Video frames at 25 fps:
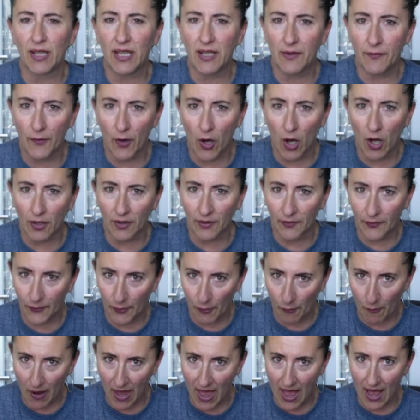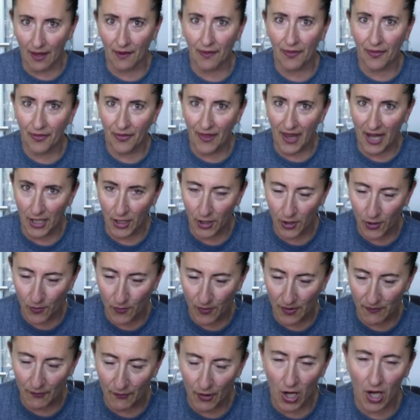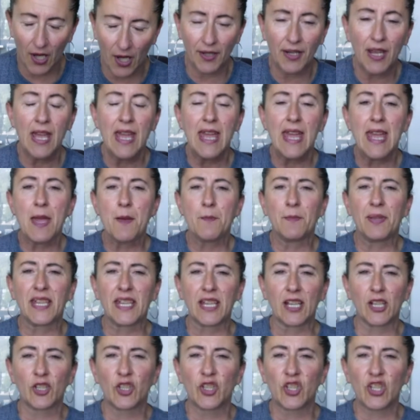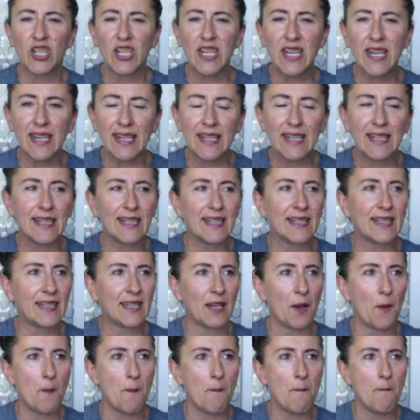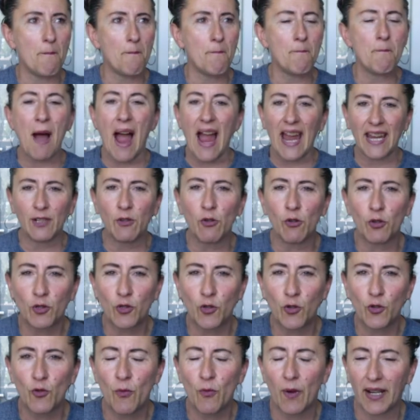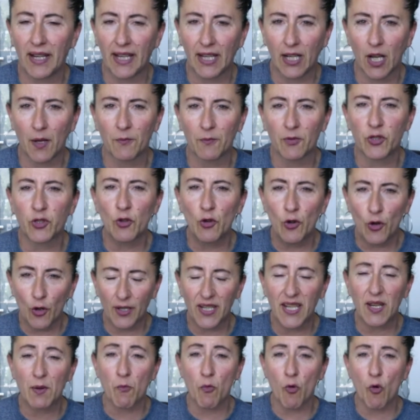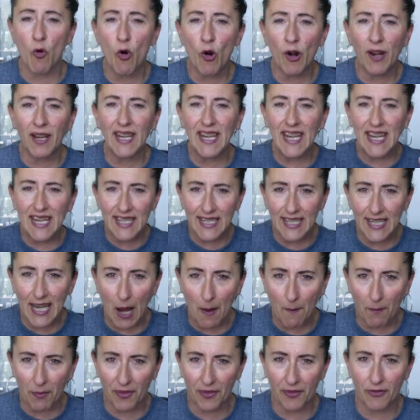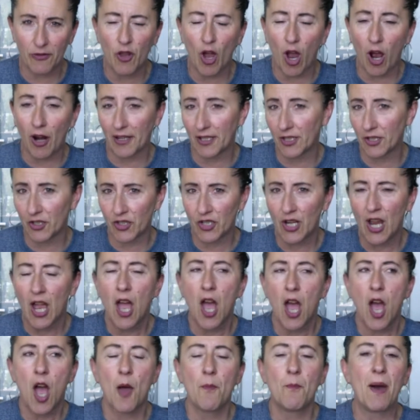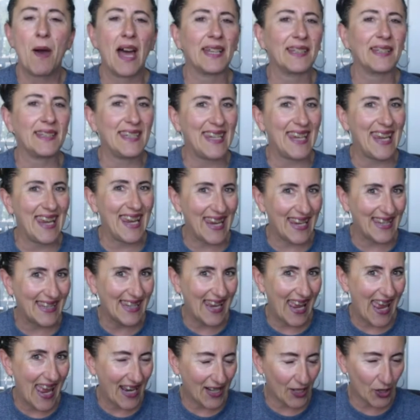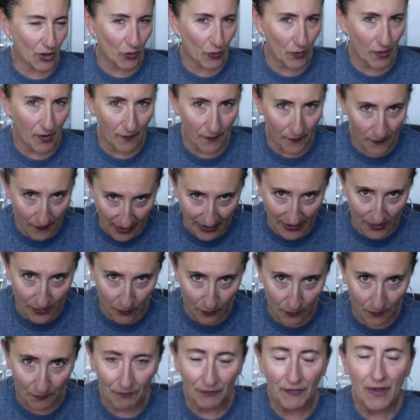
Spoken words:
Yvonne Farrell. Thank you, Yvonne, because she is my go-to when it comes to learning more in-depth knowledge about the 8 extra vessel.